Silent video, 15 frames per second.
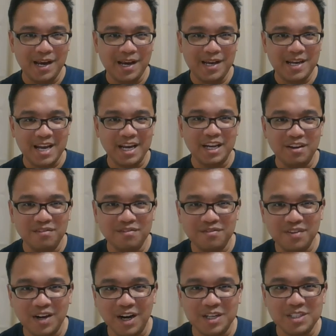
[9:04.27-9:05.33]
negative
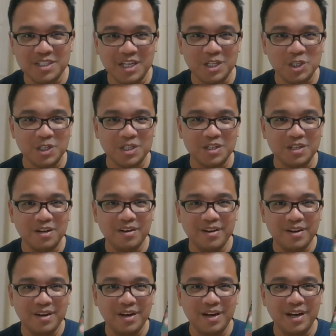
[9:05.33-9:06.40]
connotation
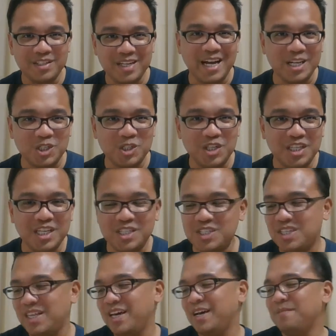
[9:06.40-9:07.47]
attached to this
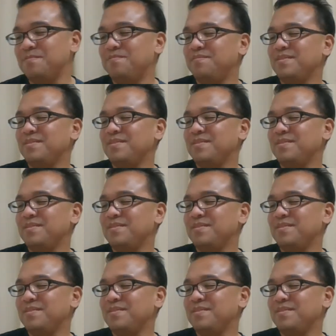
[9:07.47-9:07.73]
thing